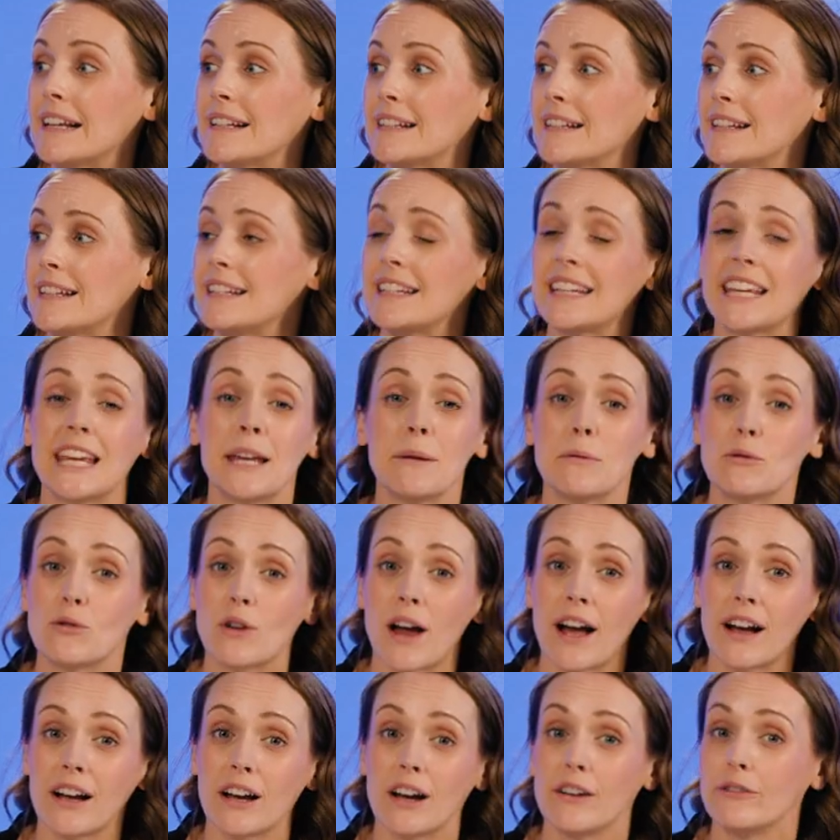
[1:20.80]
easy to keep
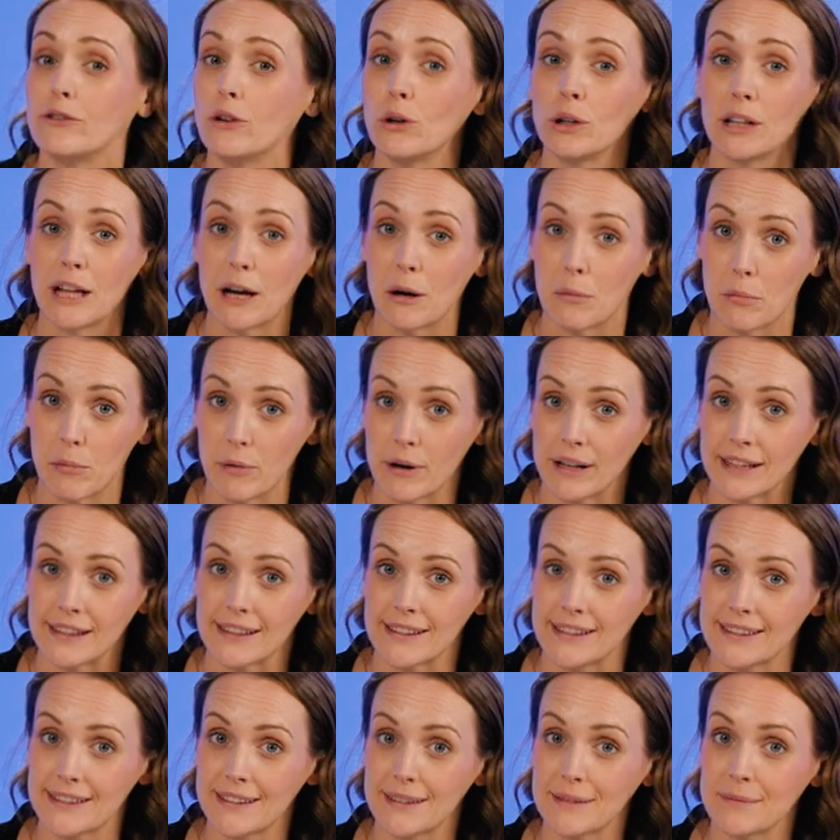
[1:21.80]
track of all our
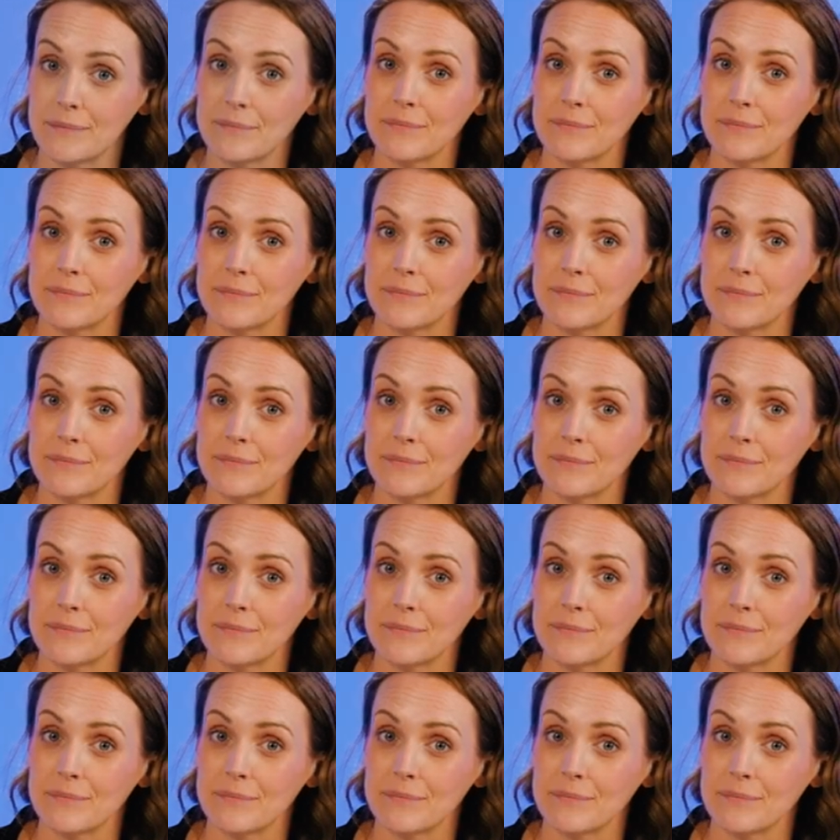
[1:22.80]
prints.